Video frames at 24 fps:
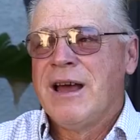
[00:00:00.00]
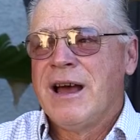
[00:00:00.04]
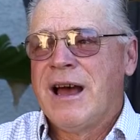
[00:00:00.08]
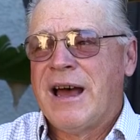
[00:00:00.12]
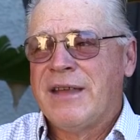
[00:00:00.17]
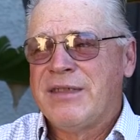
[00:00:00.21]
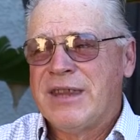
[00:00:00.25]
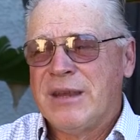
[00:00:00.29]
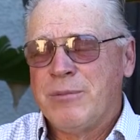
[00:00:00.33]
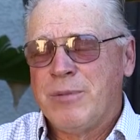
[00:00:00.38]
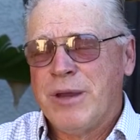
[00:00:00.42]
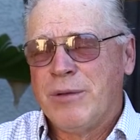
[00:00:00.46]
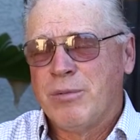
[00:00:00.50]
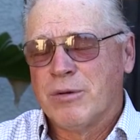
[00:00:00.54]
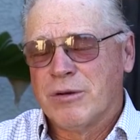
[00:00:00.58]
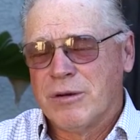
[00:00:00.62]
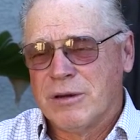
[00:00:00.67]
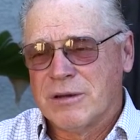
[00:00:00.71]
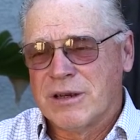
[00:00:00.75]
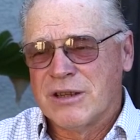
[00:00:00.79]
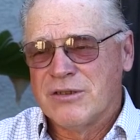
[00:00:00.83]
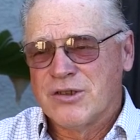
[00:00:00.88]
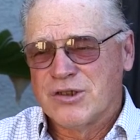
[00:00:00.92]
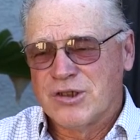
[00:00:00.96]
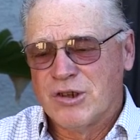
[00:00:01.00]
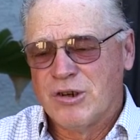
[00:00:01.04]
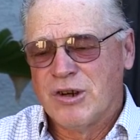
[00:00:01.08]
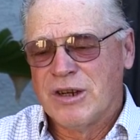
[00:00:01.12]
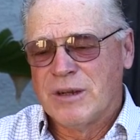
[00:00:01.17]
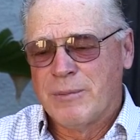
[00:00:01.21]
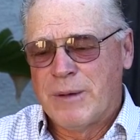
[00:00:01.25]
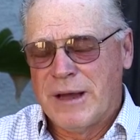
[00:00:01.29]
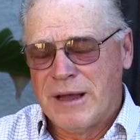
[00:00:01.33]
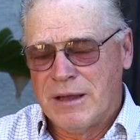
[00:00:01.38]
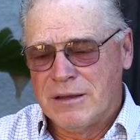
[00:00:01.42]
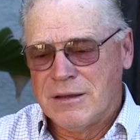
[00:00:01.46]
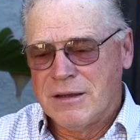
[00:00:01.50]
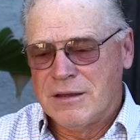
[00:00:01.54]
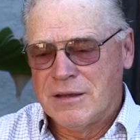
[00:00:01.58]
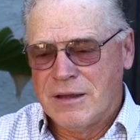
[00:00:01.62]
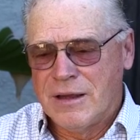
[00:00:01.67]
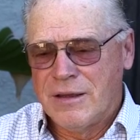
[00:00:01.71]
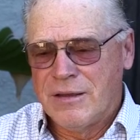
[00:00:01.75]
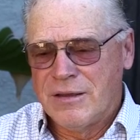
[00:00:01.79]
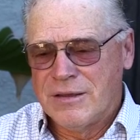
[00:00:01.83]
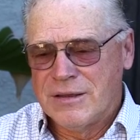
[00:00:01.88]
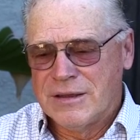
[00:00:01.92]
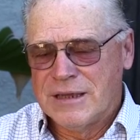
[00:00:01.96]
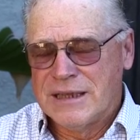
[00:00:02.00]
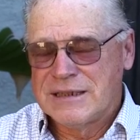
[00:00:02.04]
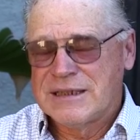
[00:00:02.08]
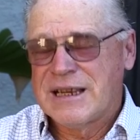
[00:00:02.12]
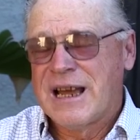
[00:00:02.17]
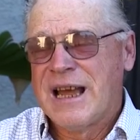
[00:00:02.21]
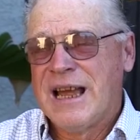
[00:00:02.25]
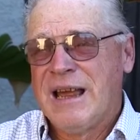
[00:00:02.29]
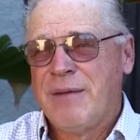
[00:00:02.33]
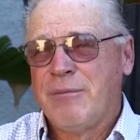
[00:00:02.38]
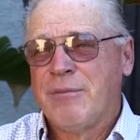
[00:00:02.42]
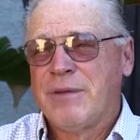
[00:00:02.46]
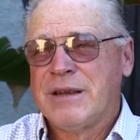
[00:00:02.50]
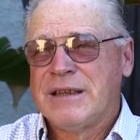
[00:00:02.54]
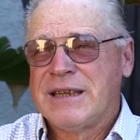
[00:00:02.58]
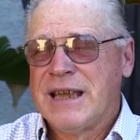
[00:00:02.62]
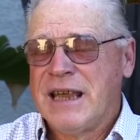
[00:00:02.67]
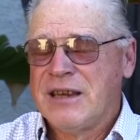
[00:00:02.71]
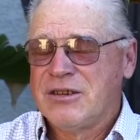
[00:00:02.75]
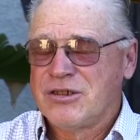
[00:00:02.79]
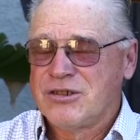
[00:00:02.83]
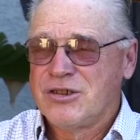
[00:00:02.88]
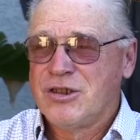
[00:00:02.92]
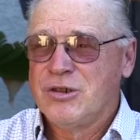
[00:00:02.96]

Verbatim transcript: I think people are concerned about the time it takes